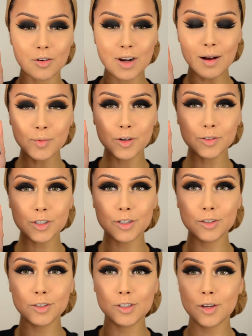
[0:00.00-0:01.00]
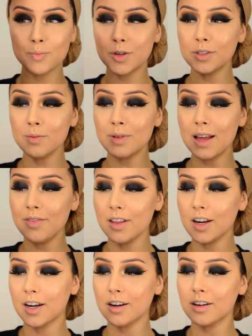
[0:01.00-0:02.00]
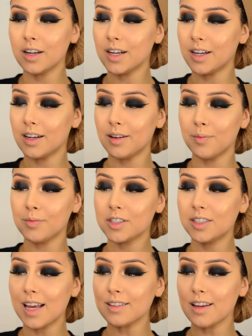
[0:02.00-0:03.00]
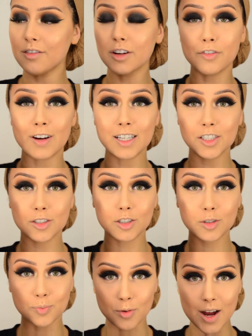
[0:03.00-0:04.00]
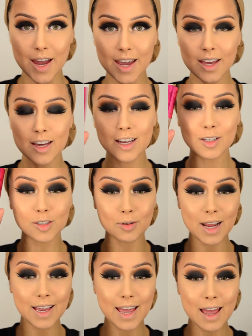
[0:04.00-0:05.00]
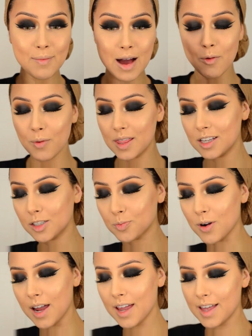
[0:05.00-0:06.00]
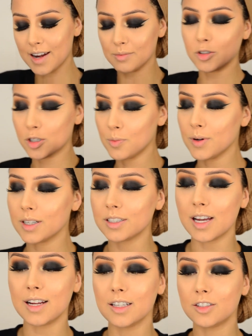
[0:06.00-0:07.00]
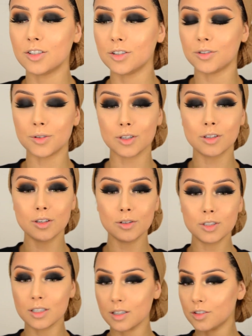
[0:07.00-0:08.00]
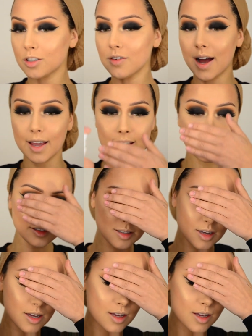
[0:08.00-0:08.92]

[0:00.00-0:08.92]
So now I'm going to use the Beauty Blender Set and Refresh Spray. So they came out with a spray and I'm super excited to use it and try it.